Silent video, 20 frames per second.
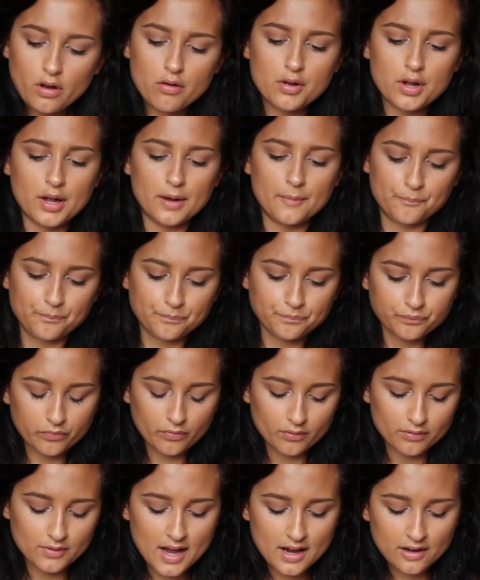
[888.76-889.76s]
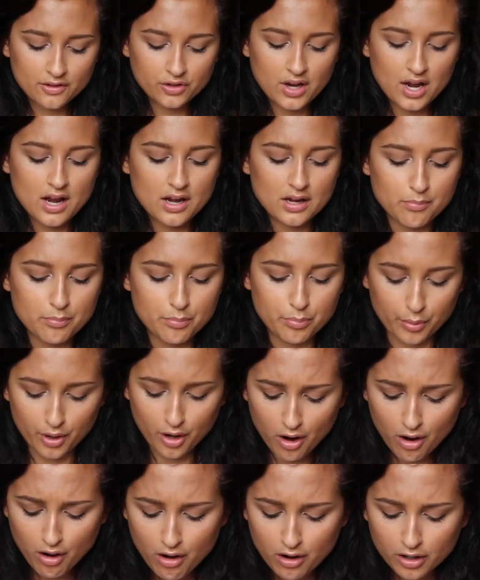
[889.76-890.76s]
Okay, next candy
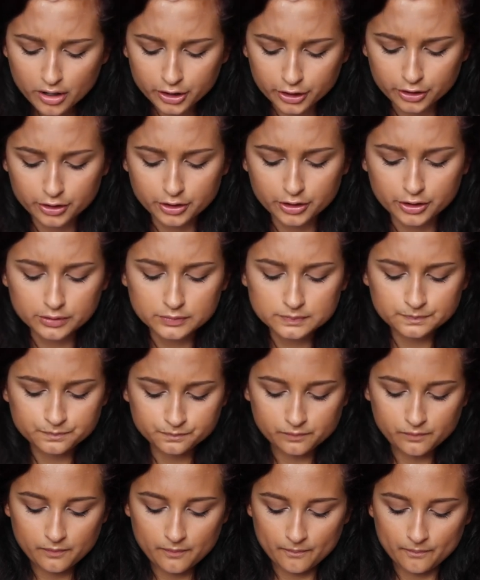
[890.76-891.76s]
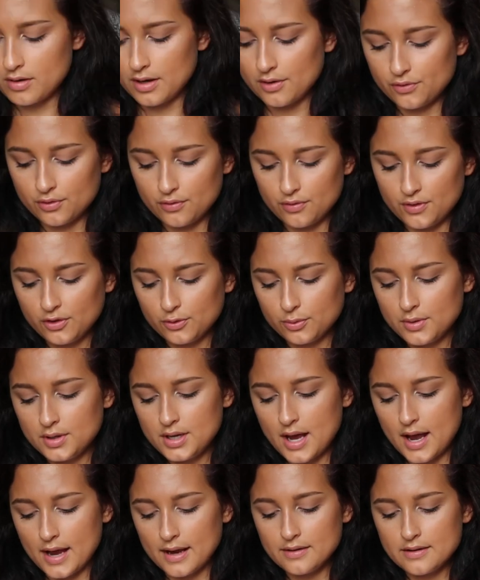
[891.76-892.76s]
bar. Okay, so this
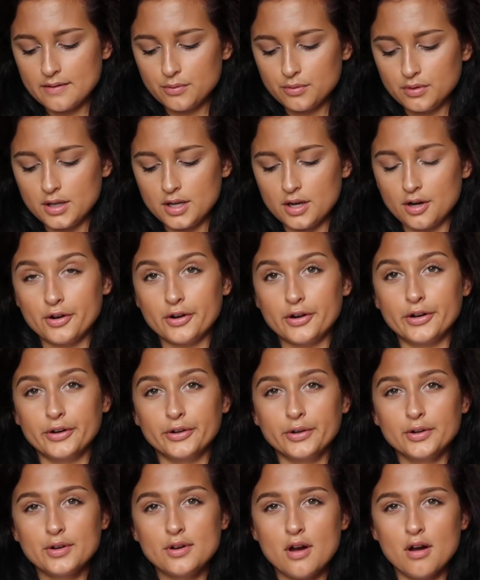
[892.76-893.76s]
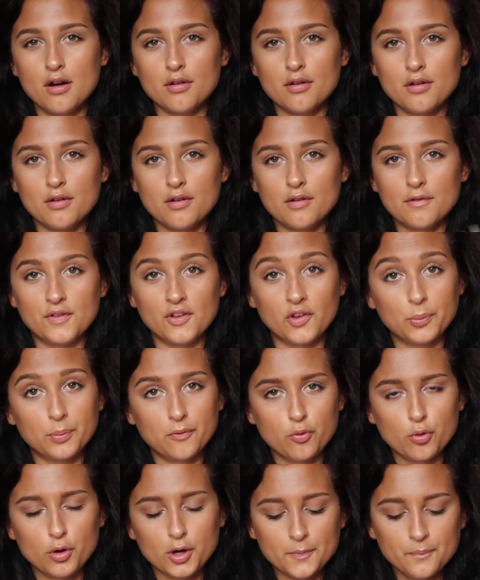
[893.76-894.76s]
one, I had never really heard of this
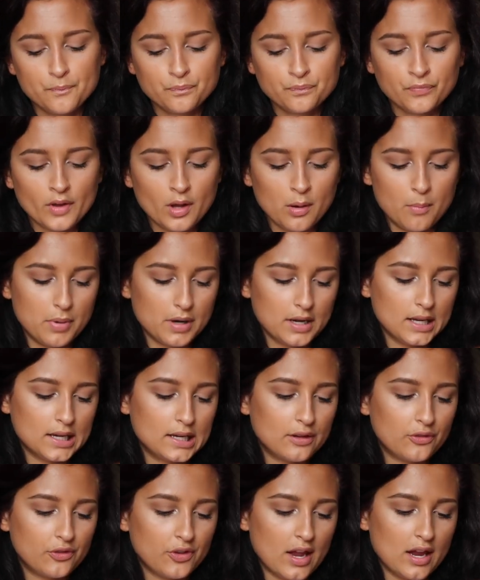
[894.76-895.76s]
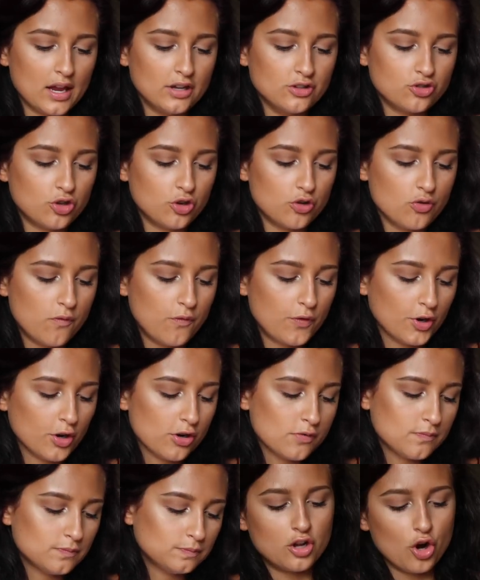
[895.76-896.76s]
before. but it is a
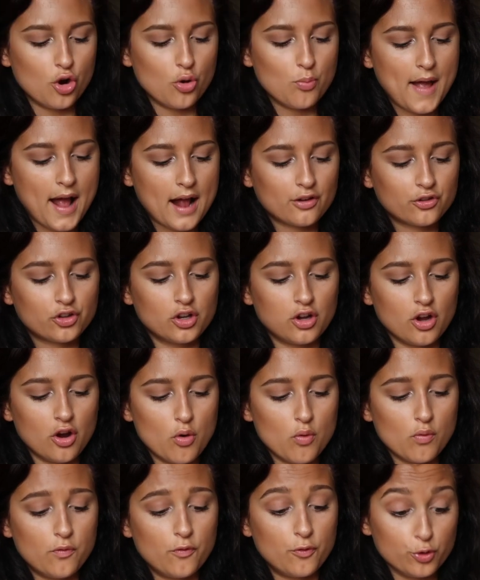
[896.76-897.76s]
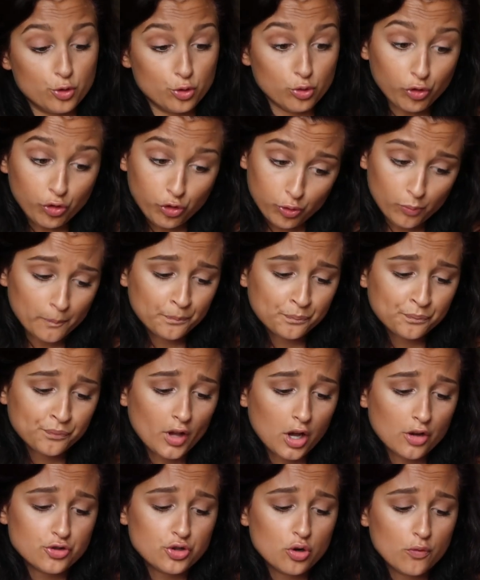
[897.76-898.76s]
twofer, Go Max Go Foods,
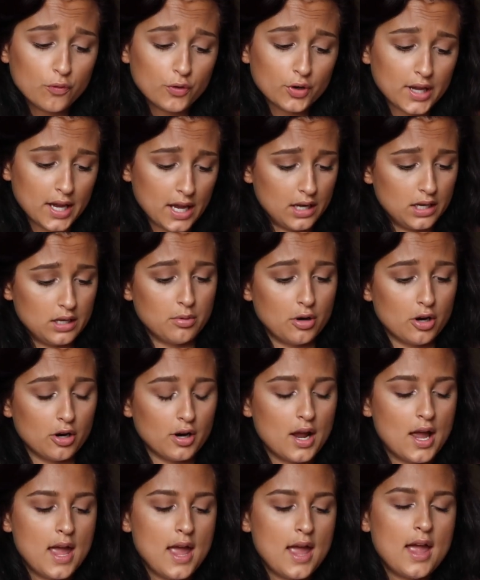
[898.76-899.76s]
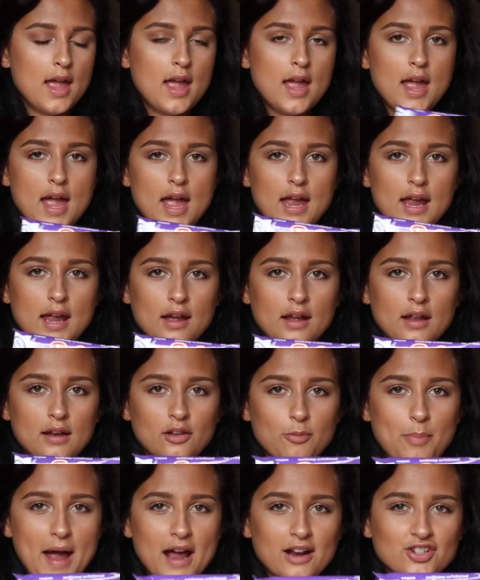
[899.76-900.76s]
a twofer candy bar.
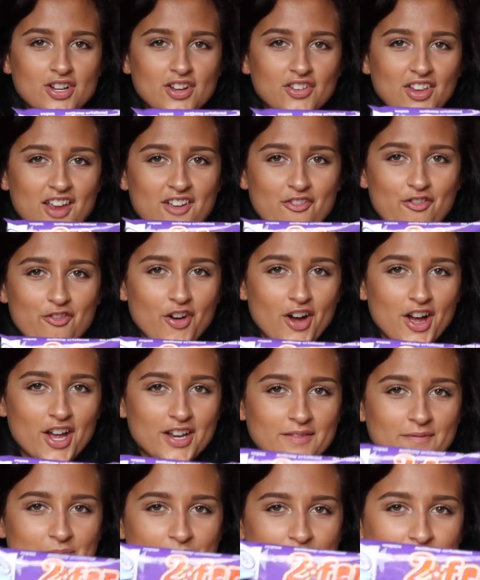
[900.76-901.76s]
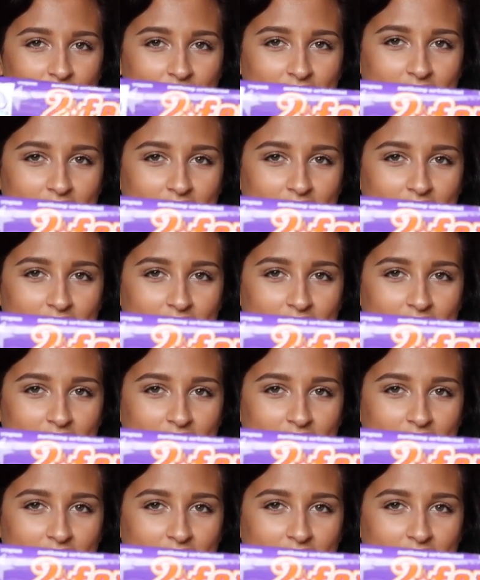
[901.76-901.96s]
And the packaging's like fun.